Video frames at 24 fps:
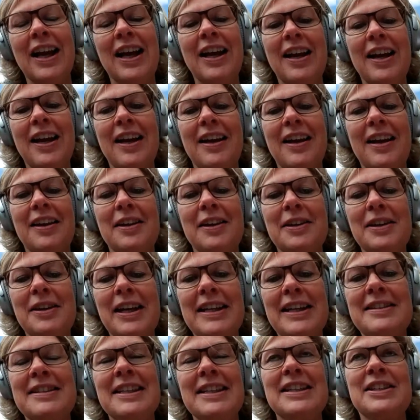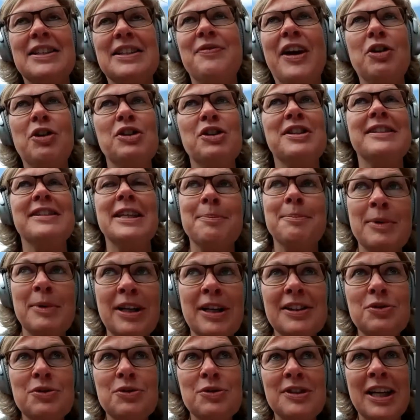It's very similar
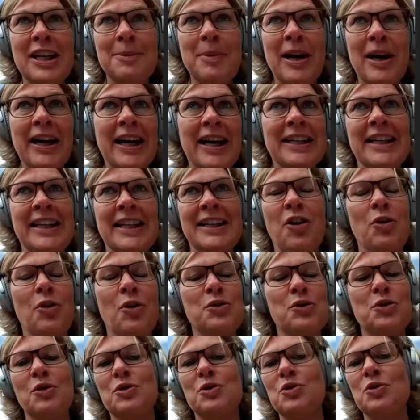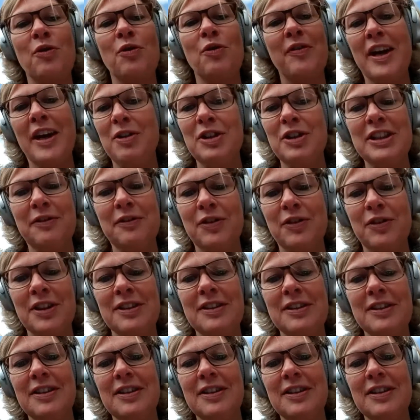to Denmark, and then also so very different.